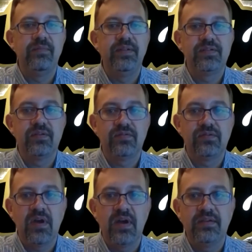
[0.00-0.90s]
And so
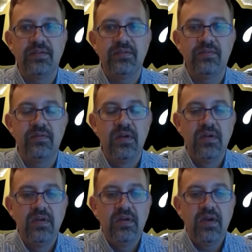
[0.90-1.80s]
trying to,
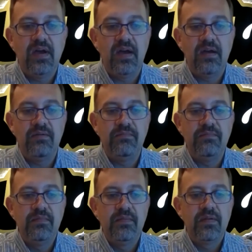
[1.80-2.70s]

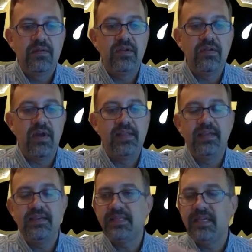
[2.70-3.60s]
at
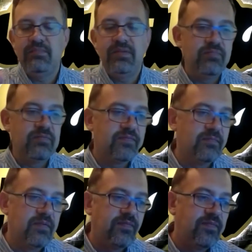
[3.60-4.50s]
least see people
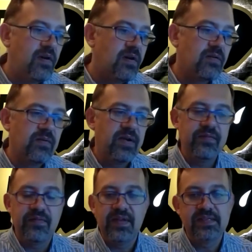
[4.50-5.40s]
from afar or other
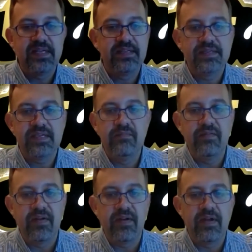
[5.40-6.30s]
things like this can be
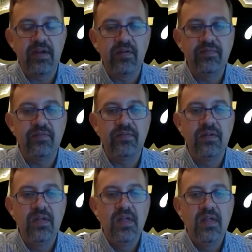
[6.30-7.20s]
very helpful.
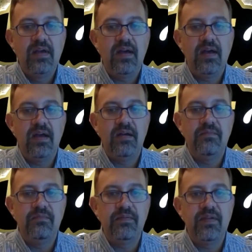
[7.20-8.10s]

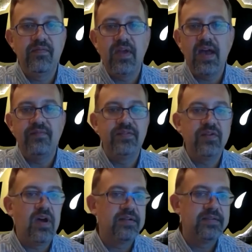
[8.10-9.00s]
If you have a
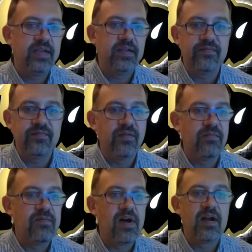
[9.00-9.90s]
dog, take it for a
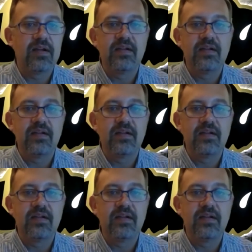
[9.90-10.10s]
walk.